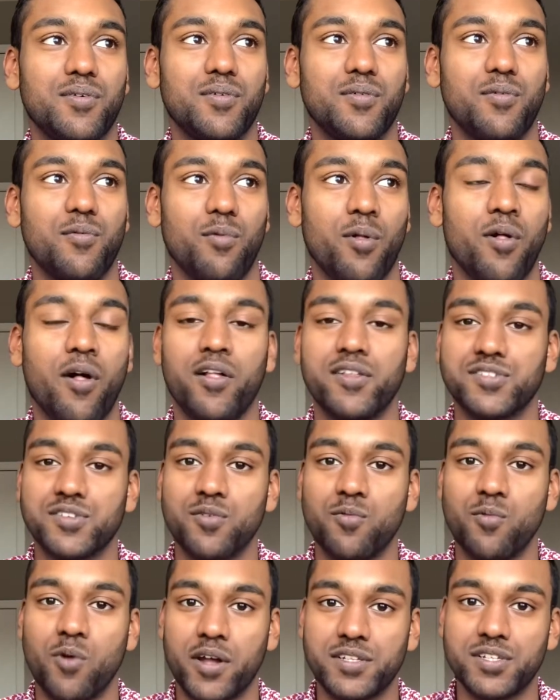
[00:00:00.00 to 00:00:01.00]
will also
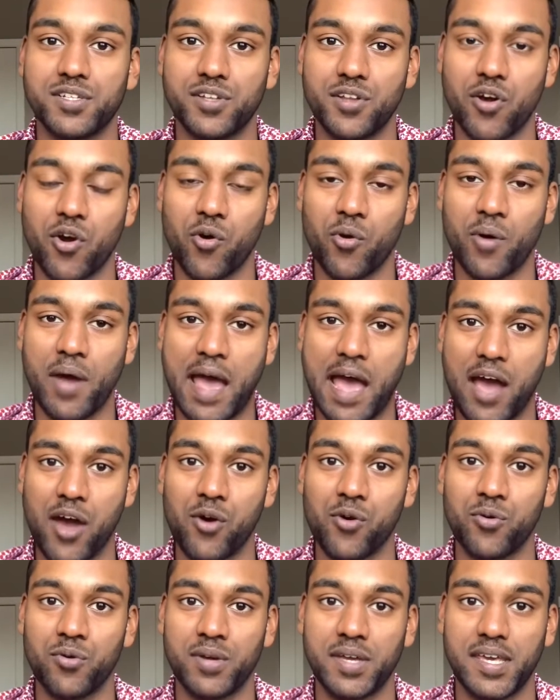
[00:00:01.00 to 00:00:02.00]
want to know
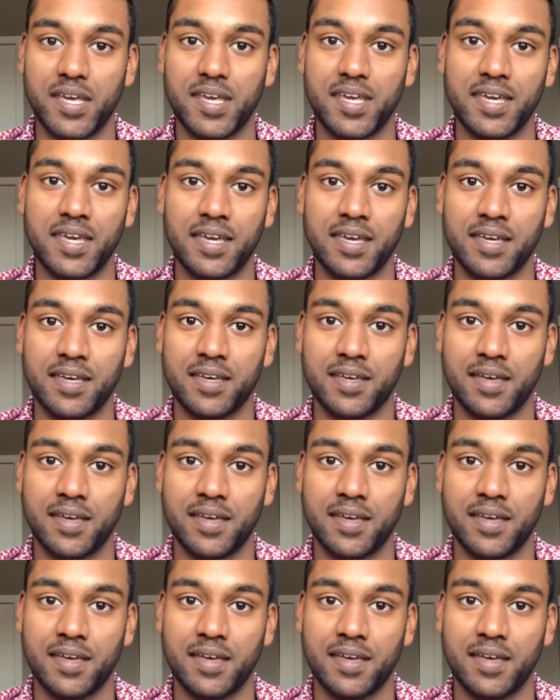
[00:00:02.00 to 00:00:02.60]
how he